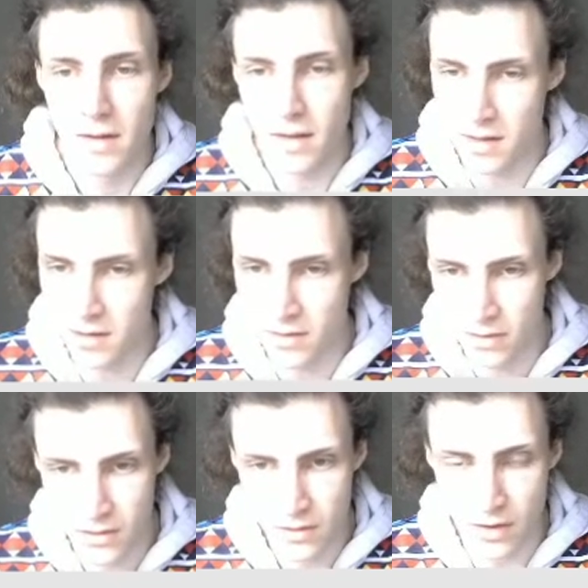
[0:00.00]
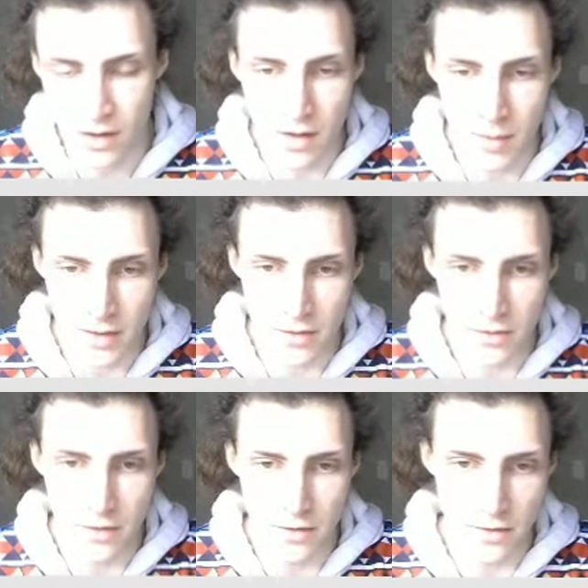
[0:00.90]
and talking about the
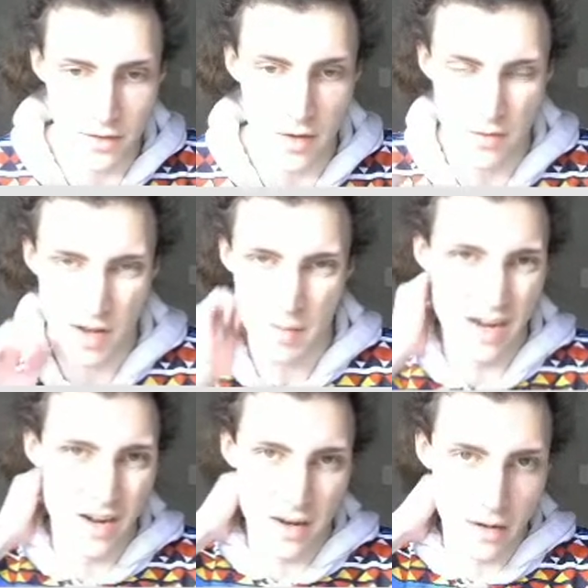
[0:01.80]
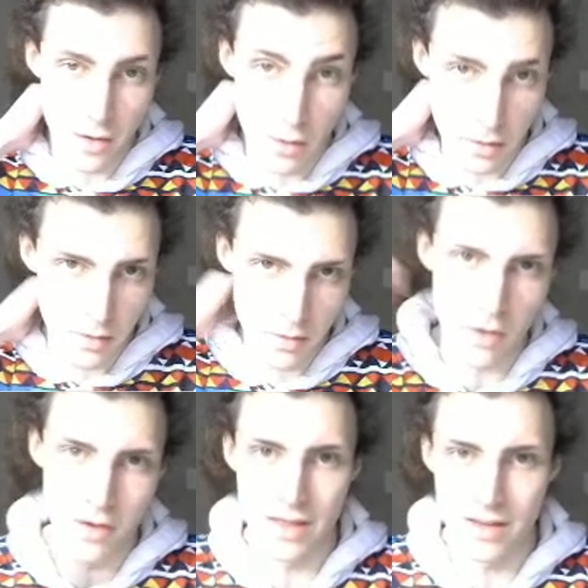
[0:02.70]
results and stuff. I might not
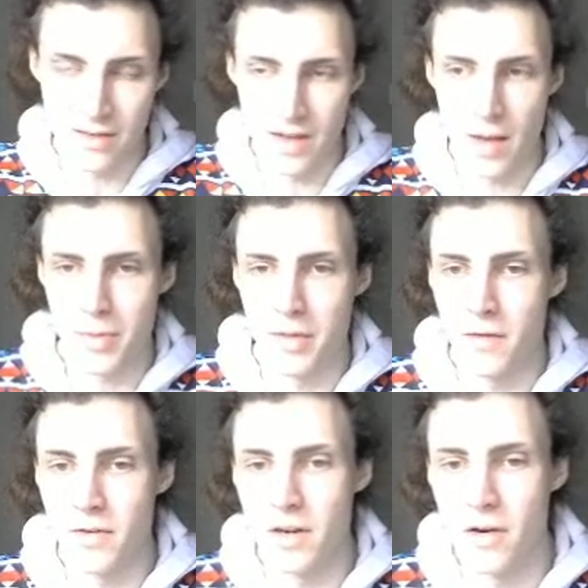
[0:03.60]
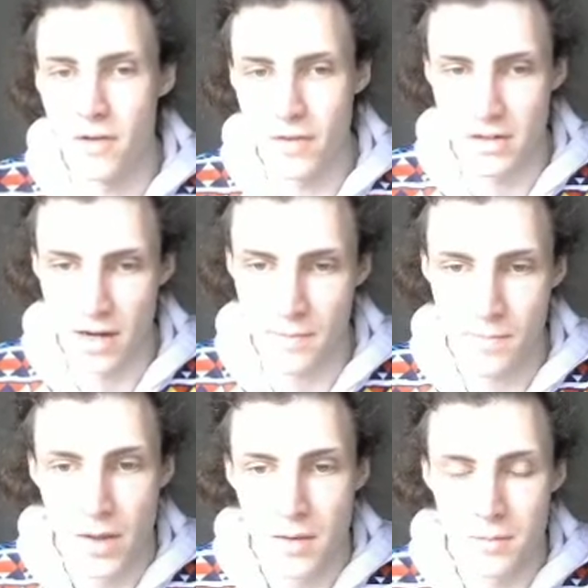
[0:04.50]
go in this depth in the video every time,
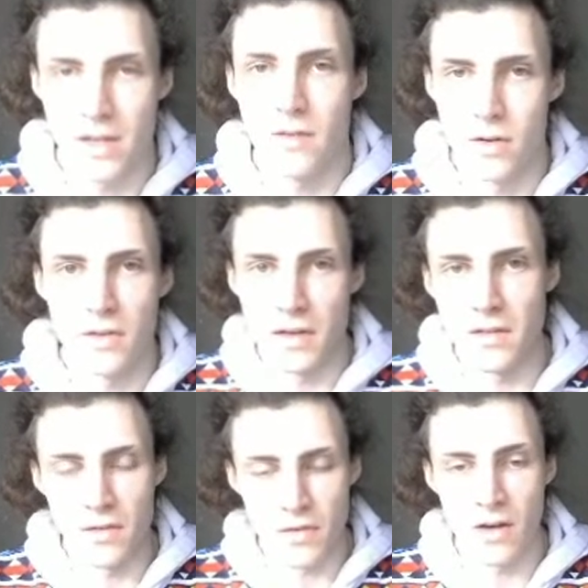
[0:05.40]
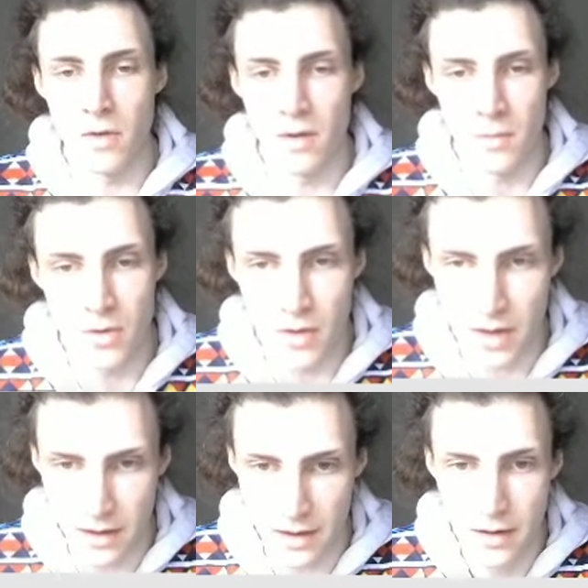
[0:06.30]
but to give you a sense of kind of what I'm doing
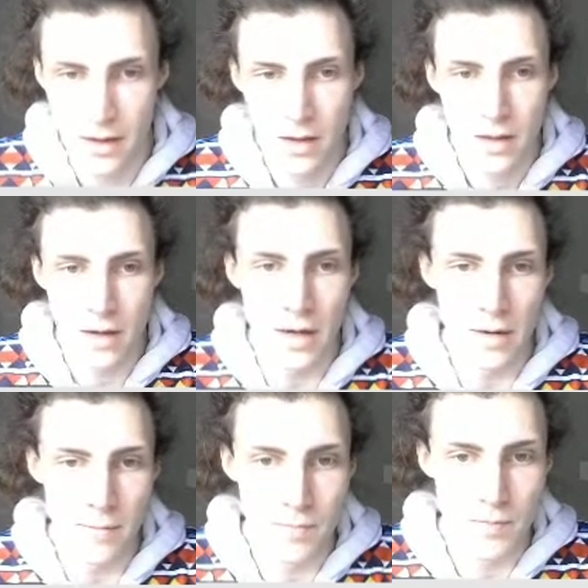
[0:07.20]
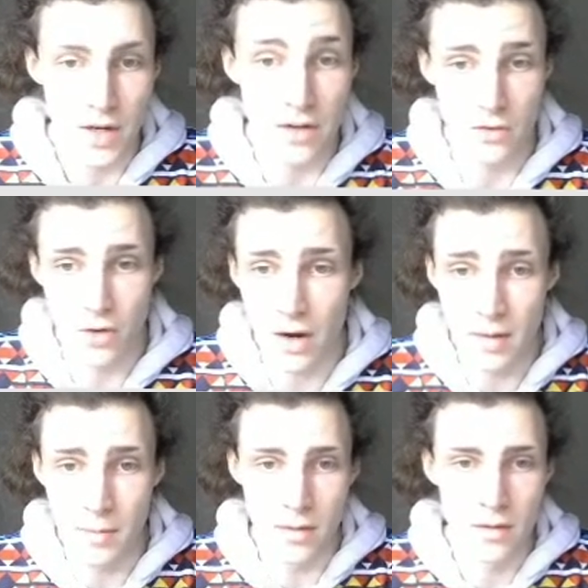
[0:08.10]
here, I
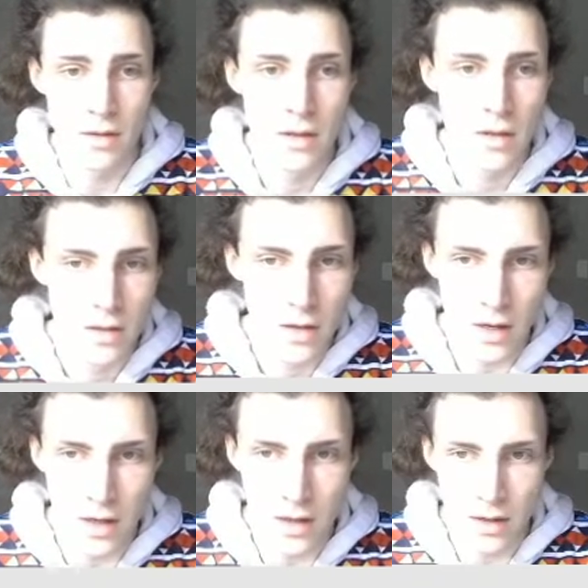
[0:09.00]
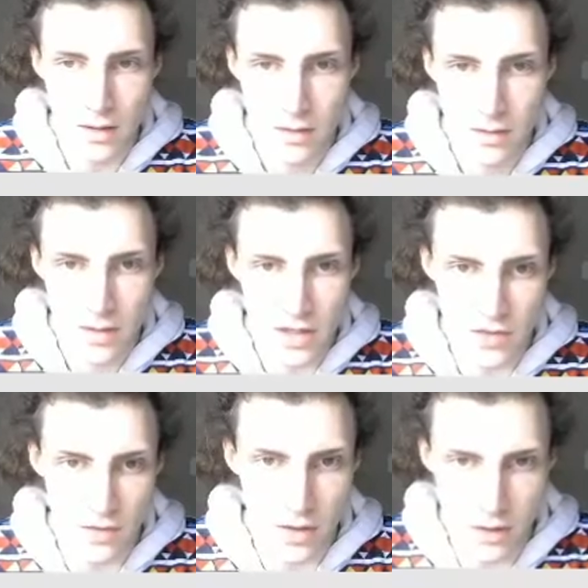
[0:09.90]
describe each
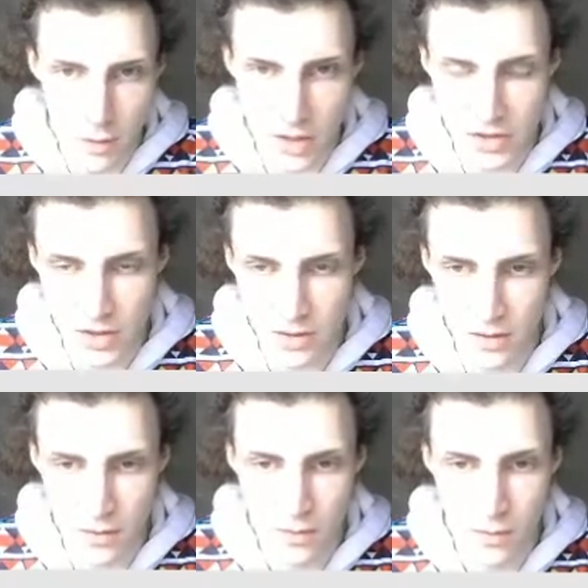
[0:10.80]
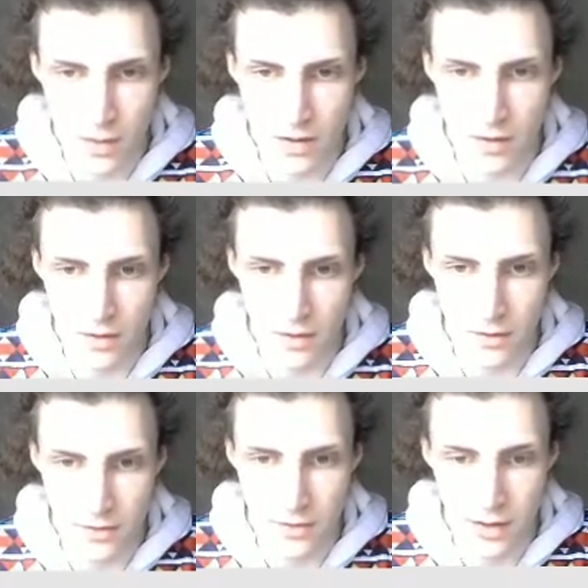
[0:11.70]
of the questions, what their
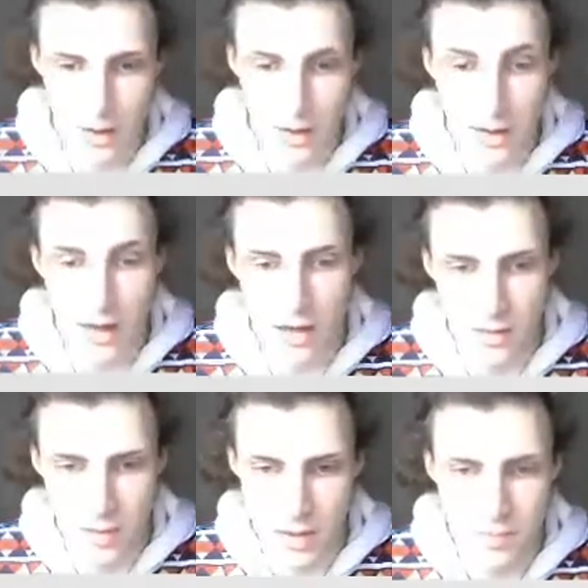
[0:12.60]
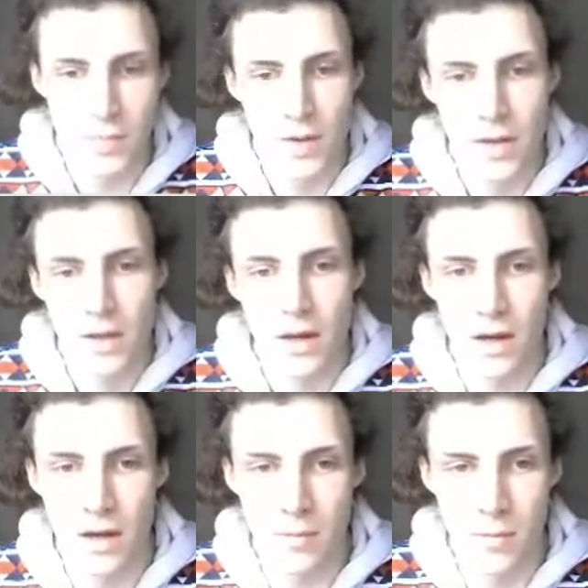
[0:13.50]
results indicate to me,
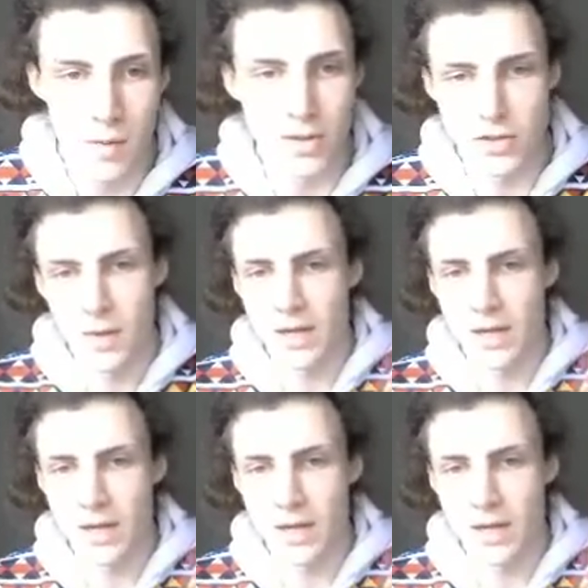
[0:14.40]
a bunch of my